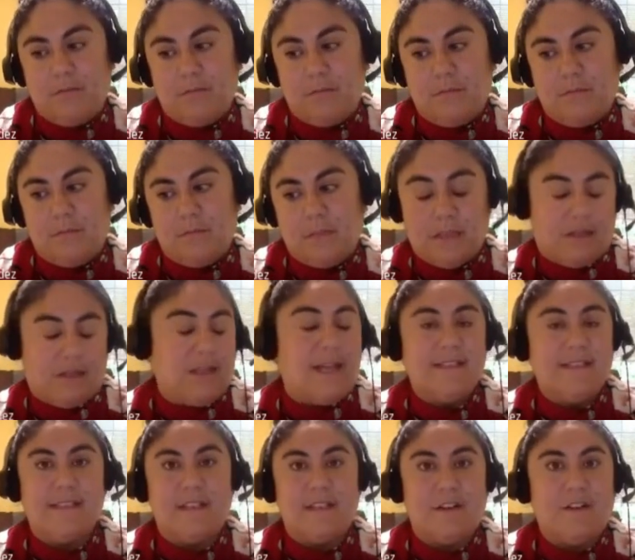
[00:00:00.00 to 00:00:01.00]

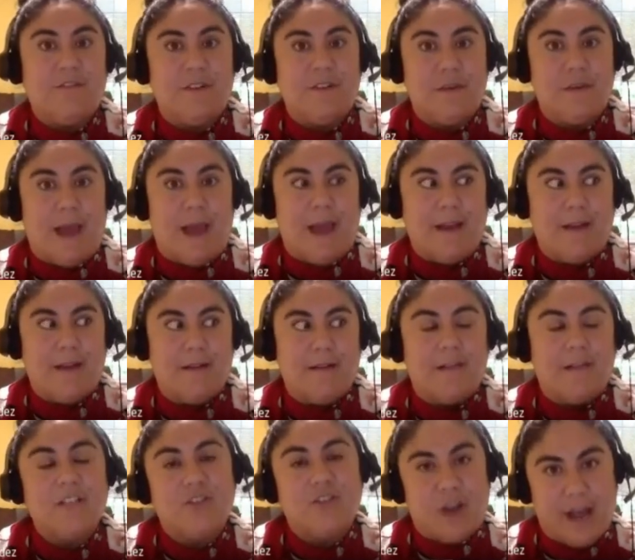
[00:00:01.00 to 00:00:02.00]
LENS Neurofeedback
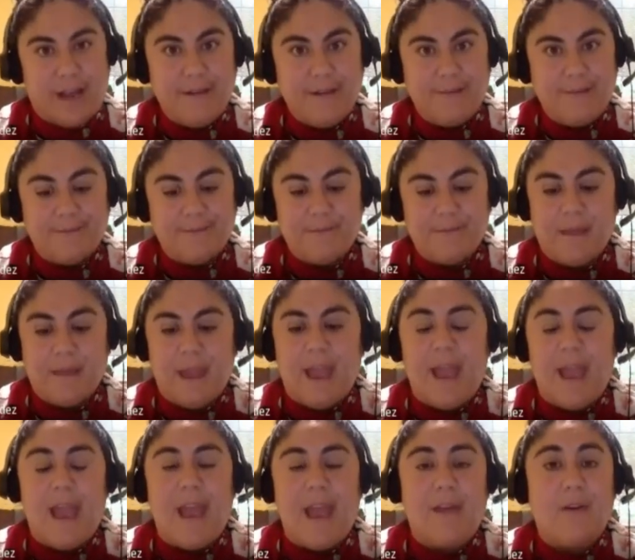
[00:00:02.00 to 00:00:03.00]
a try,
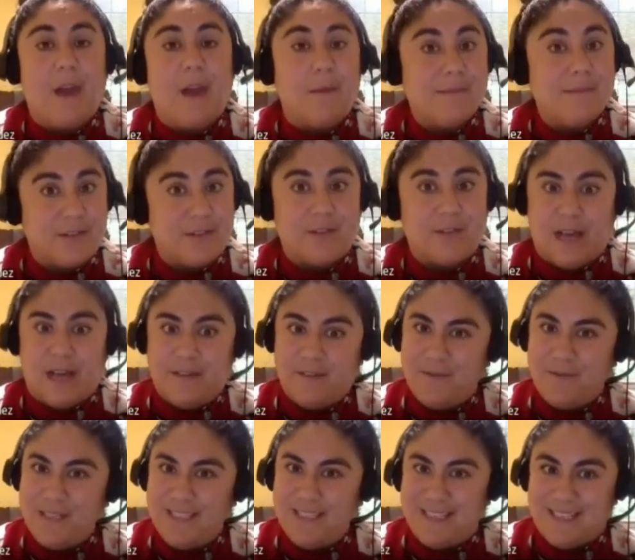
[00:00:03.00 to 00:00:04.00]
and I'm so glad that
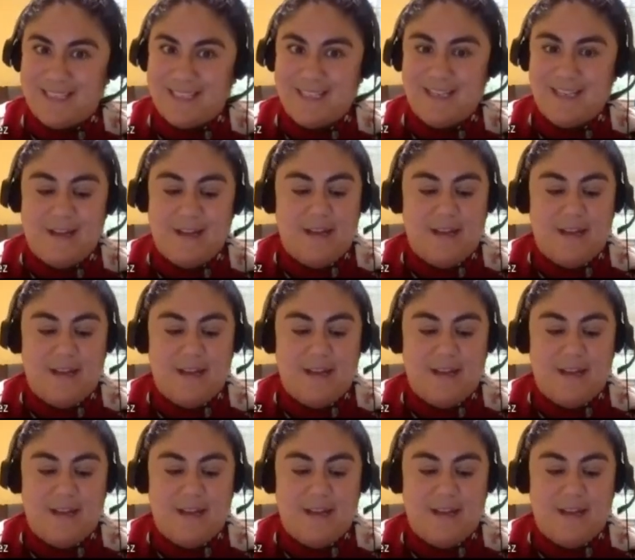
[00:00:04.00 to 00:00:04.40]
we did.